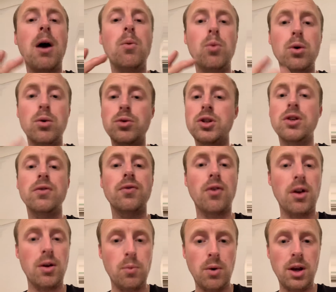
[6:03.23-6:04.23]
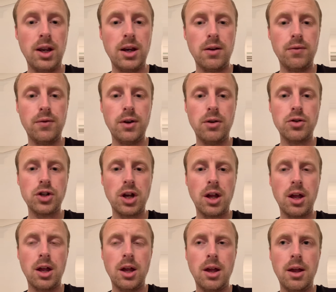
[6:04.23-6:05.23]
will do very well in the future
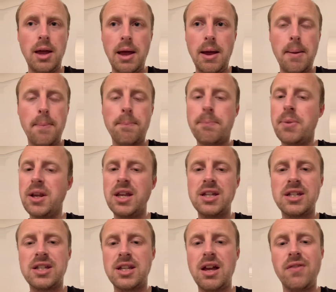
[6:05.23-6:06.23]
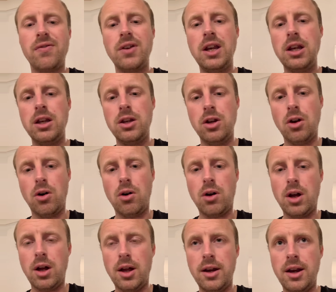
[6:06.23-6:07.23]
but it's definitely not
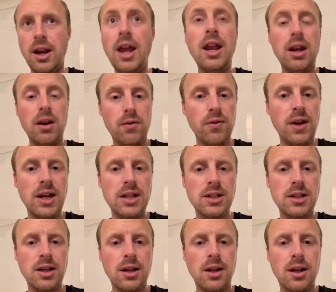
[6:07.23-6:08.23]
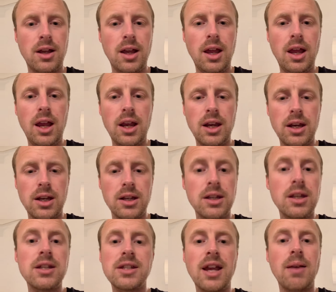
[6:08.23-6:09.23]
an innovator in the
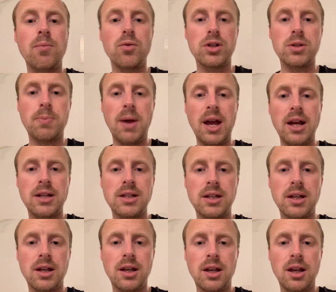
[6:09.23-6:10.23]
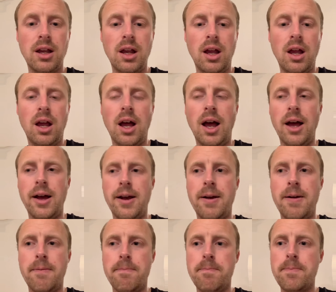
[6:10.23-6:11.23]
same respect.
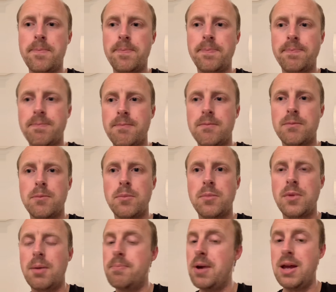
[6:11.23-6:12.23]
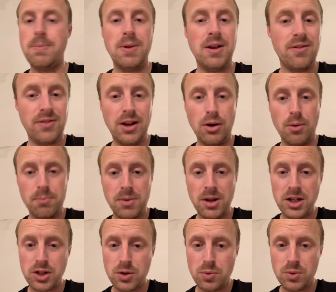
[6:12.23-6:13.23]
Um, maybe if Elon
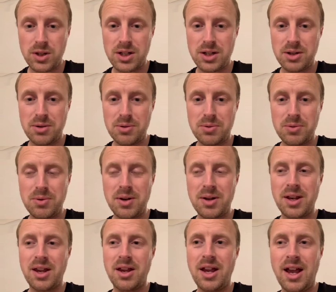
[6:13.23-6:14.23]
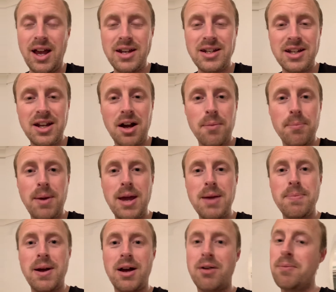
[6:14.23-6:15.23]
Musk was still heading up
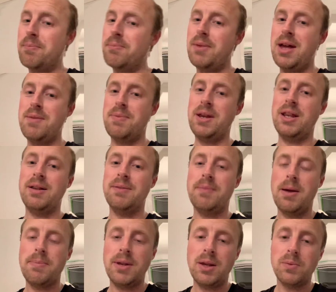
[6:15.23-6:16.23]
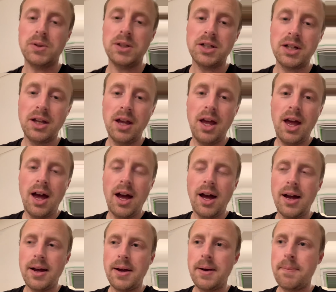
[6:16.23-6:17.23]
PayPal, maybe maybe they would.
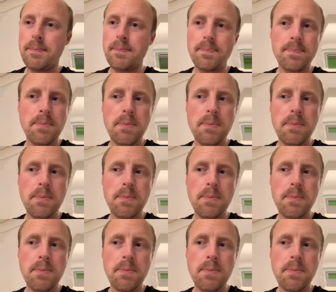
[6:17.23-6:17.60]
Um,